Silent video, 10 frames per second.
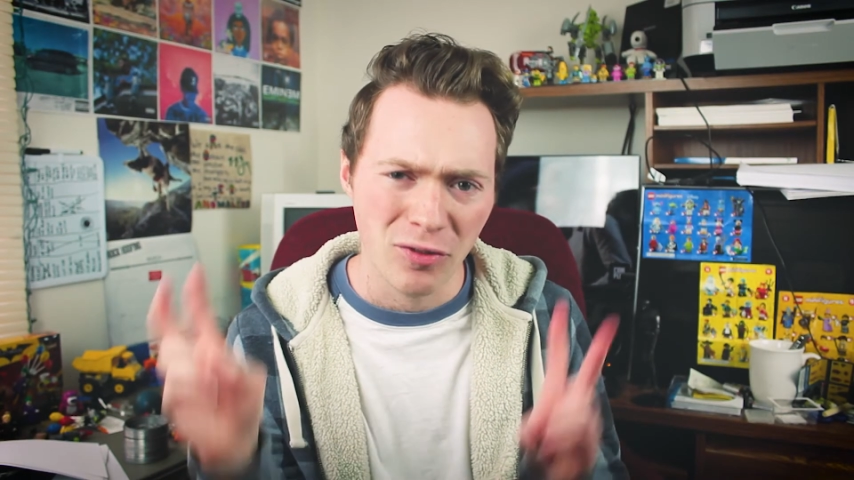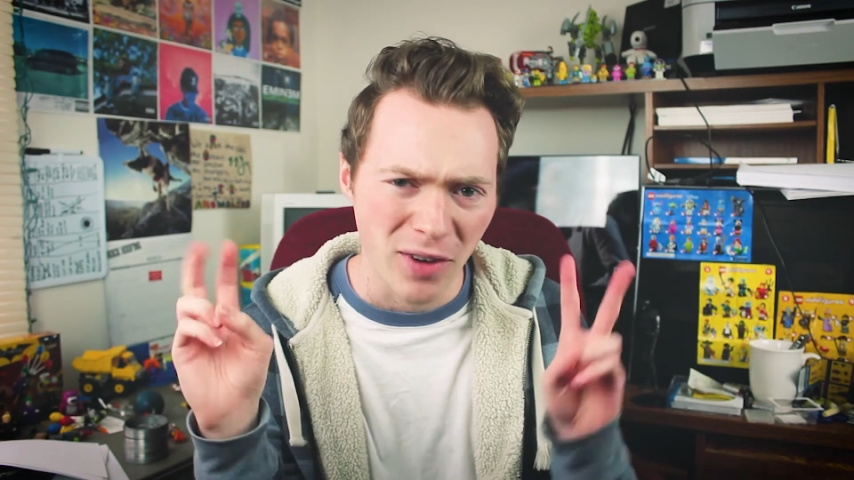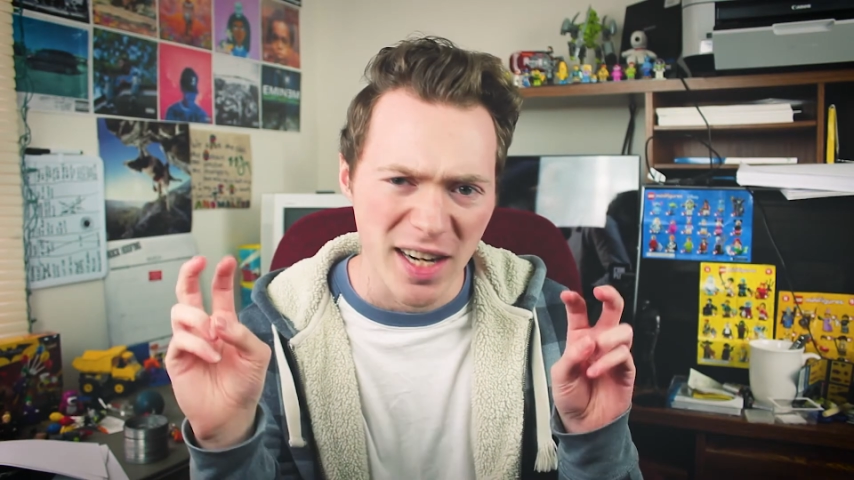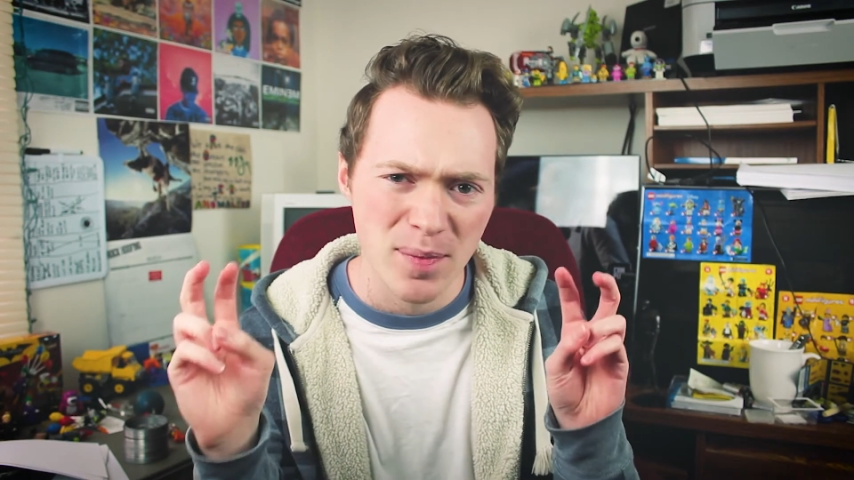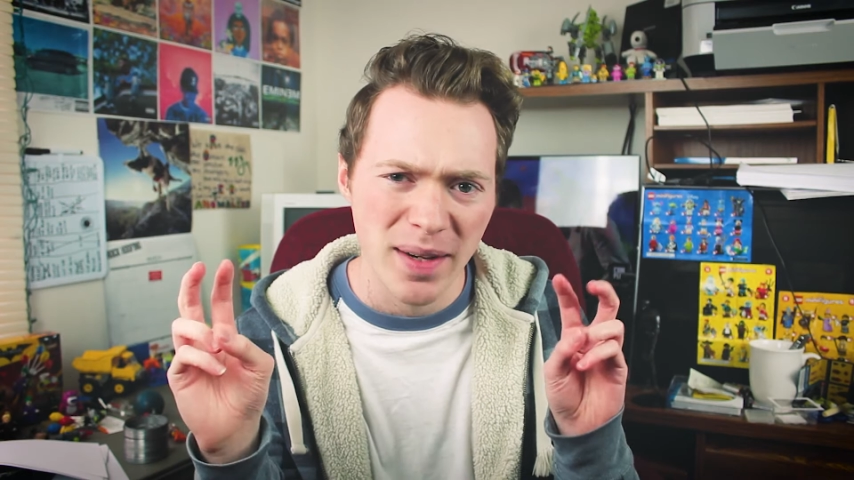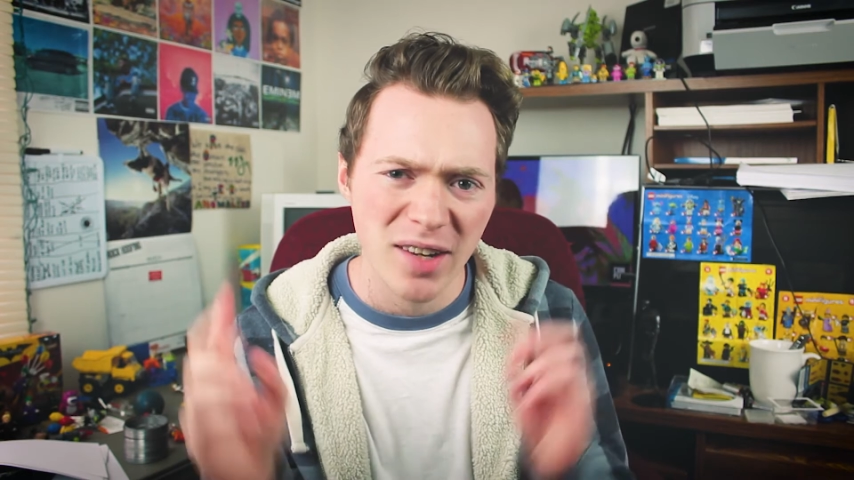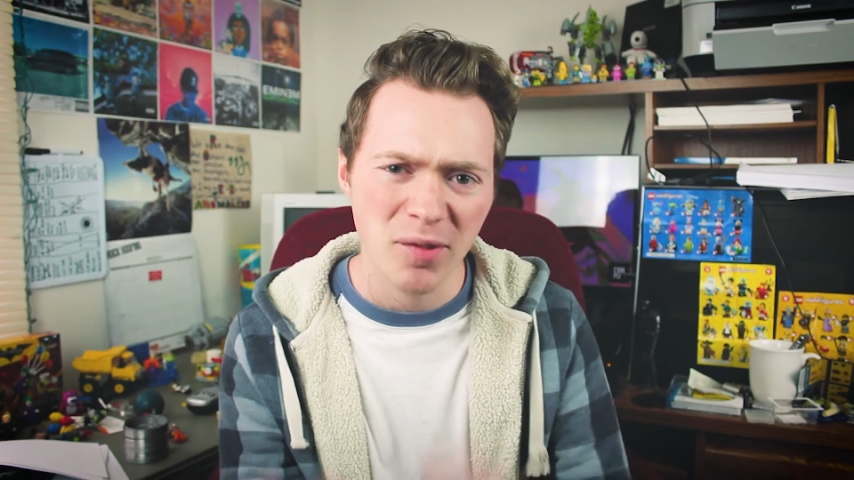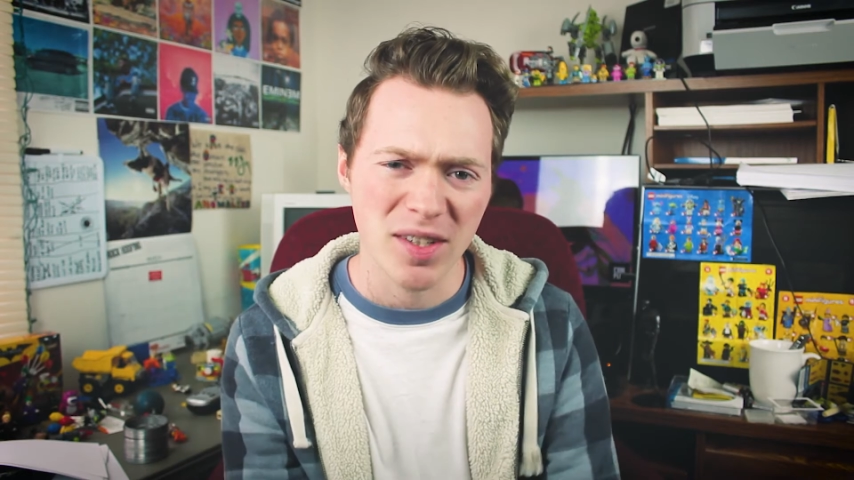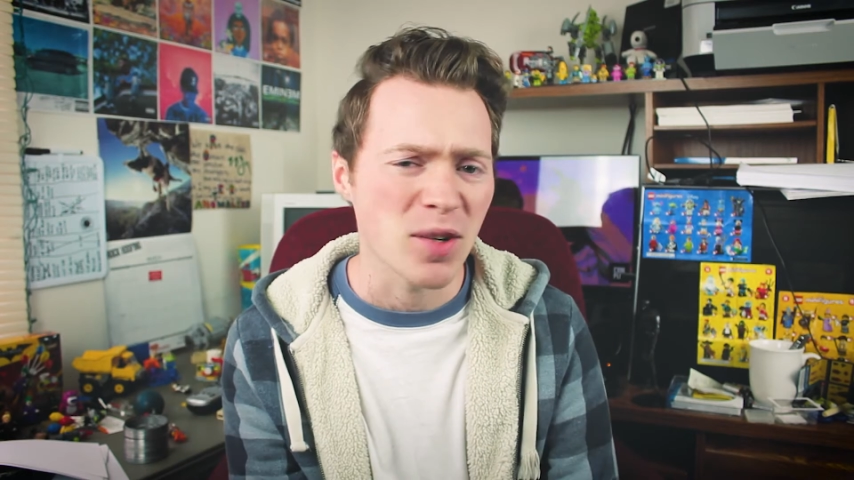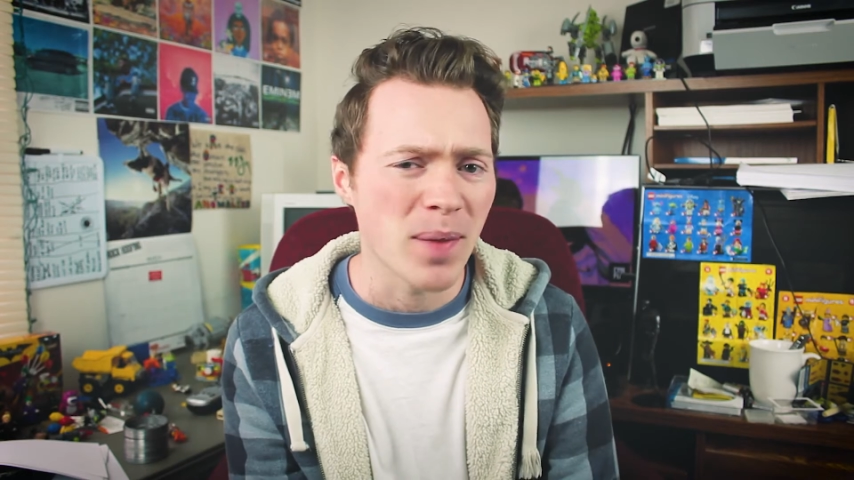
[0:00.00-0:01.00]
freshmen,
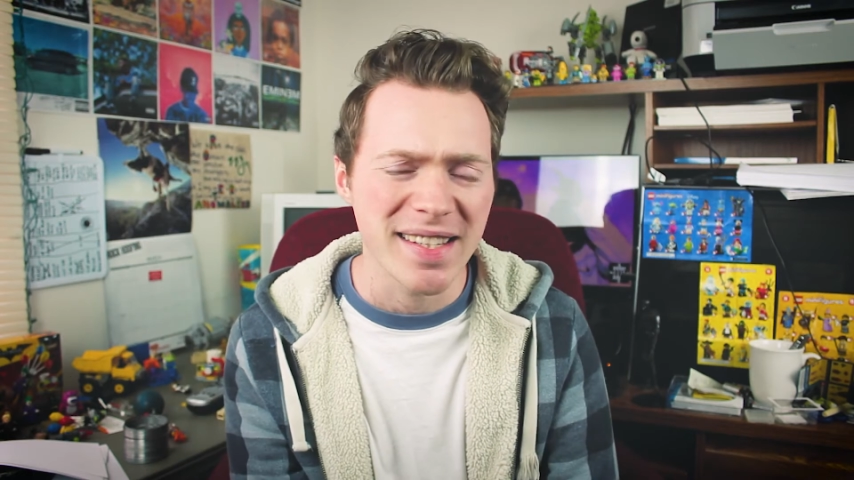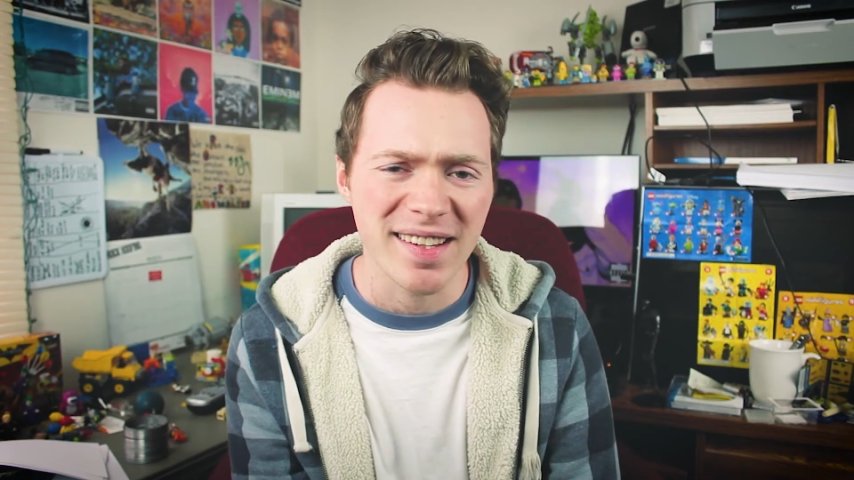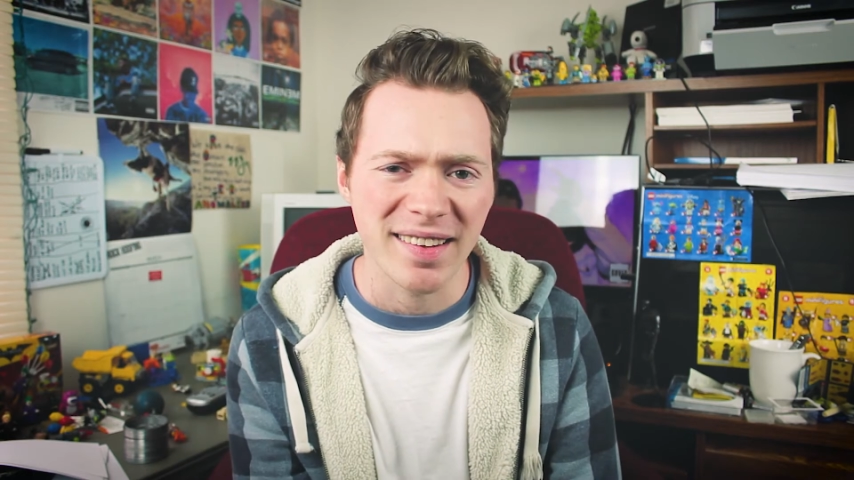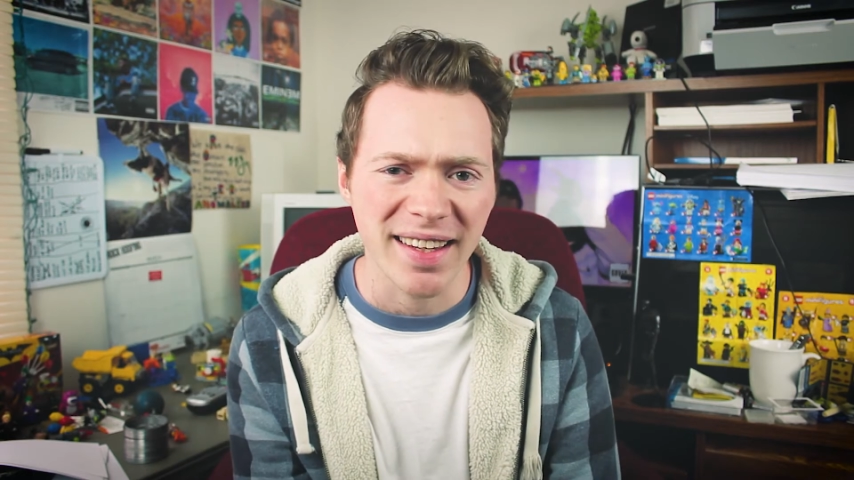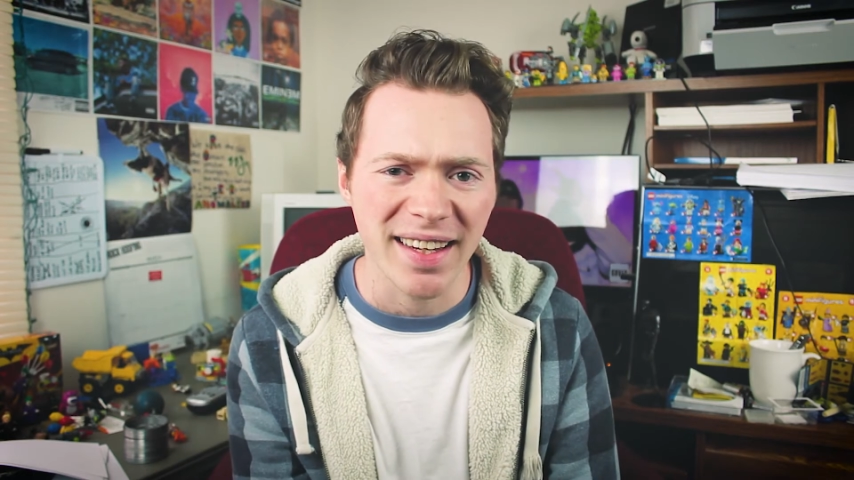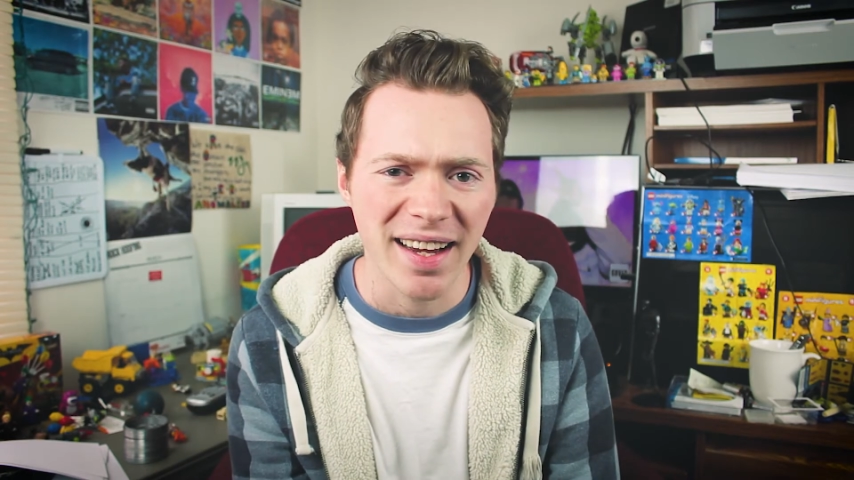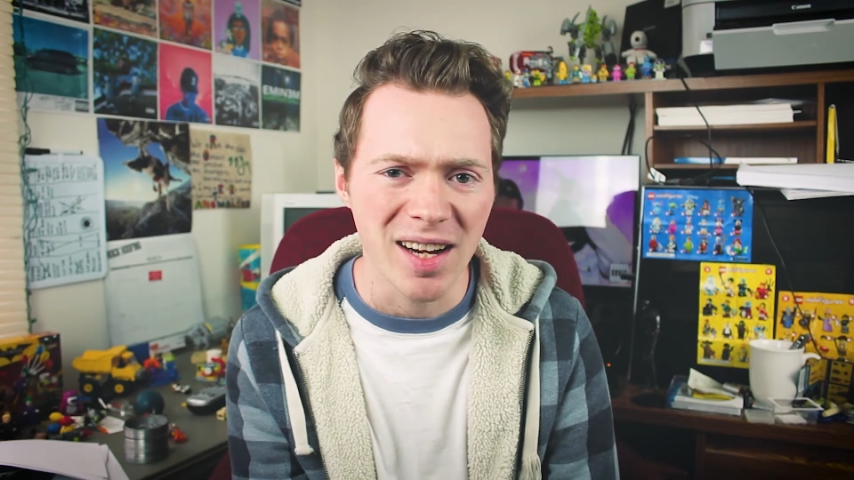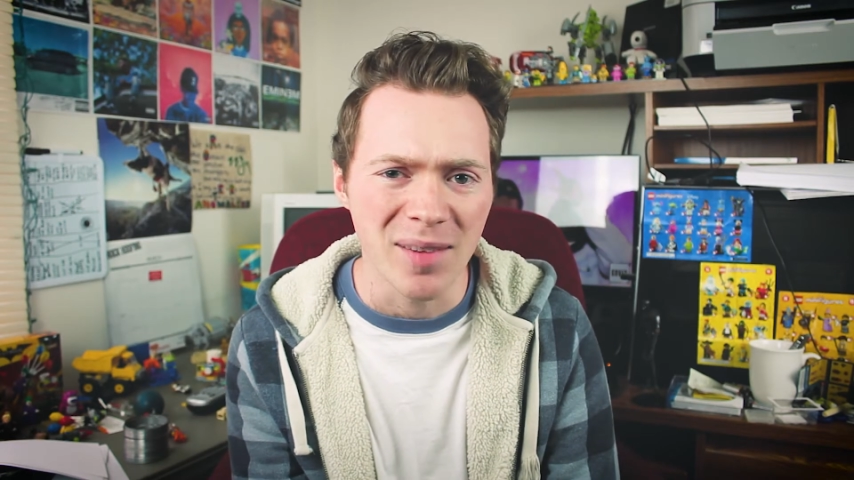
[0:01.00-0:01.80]
which are basically